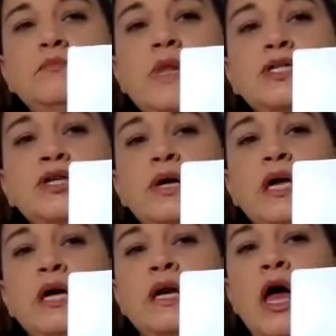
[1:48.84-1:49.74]
So
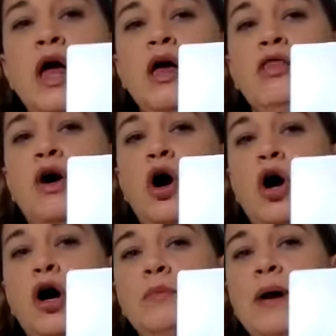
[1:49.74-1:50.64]
again, the
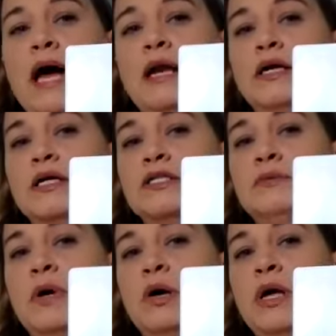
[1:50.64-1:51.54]
hard palate is the
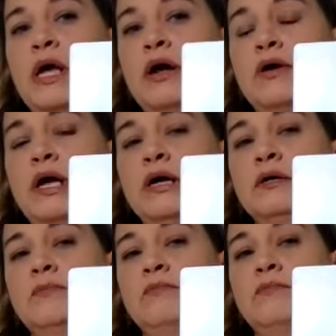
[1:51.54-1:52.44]
bony area.
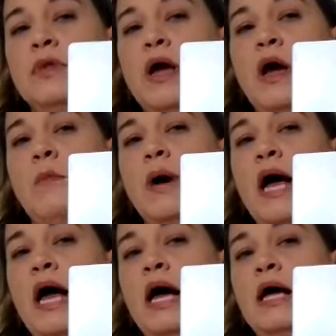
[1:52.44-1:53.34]

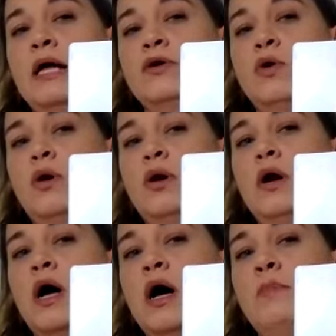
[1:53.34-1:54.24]
Behind
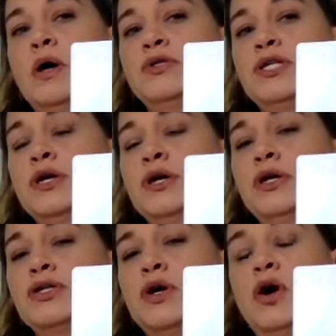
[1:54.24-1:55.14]
or posterior
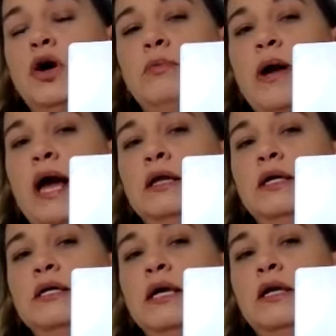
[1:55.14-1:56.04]
to the hard
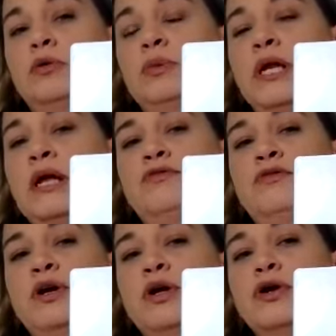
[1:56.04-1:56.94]
palate and a little bit
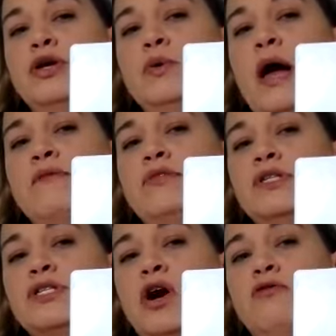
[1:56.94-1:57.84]
inferior, you have the
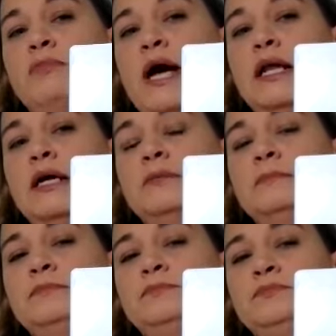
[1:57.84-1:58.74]
soft palate.
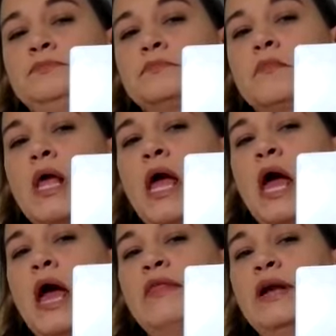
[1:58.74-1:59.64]

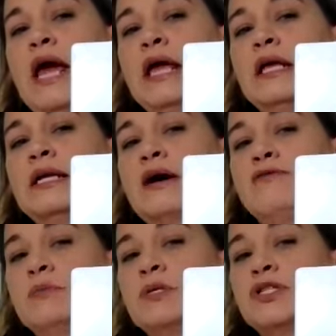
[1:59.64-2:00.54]
And then hanging down
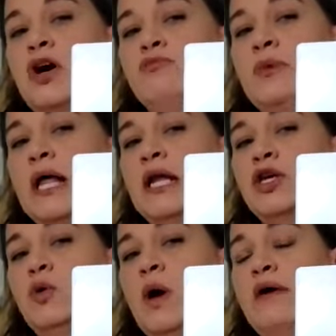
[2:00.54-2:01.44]
from the soft palate,
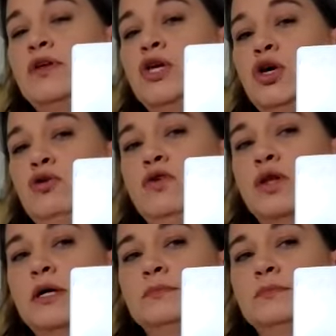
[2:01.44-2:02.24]
you have the uvula.